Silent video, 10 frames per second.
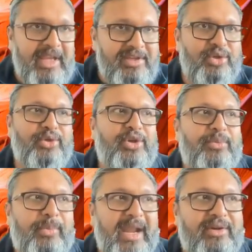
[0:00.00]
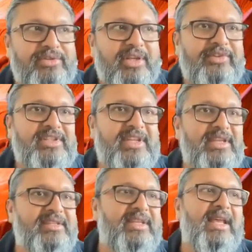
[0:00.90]
sure your
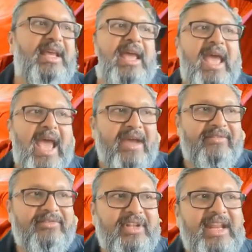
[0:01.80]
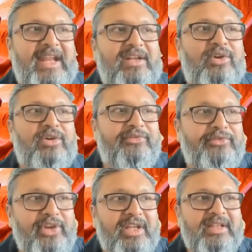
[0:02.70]
microservices have the data or the
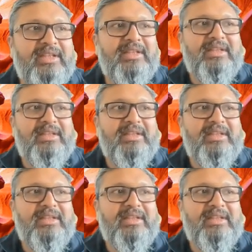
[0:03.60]
fuel